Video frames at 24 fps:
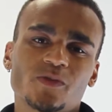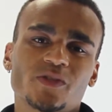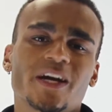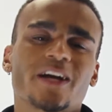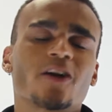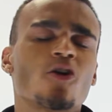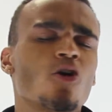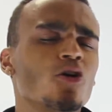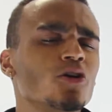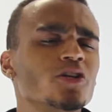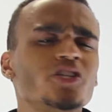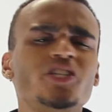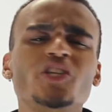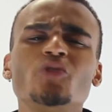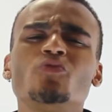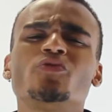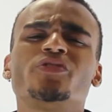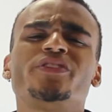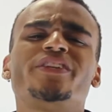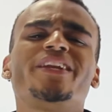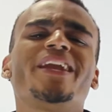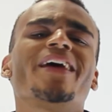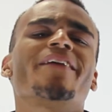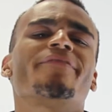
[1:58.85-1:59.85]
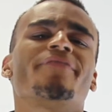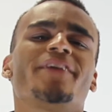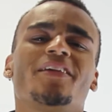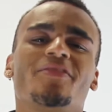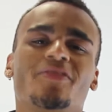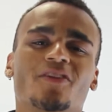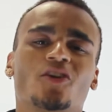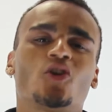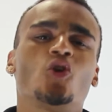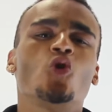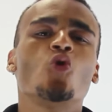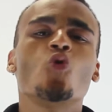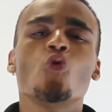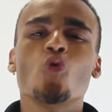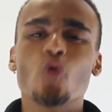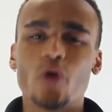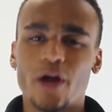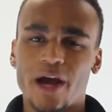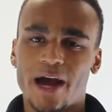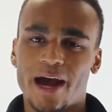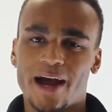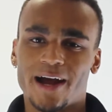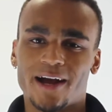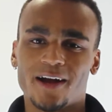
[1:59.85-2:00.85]
Psychology was never in the cool
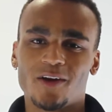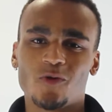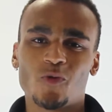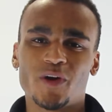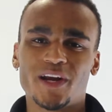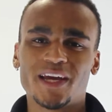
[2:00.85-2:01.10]
gang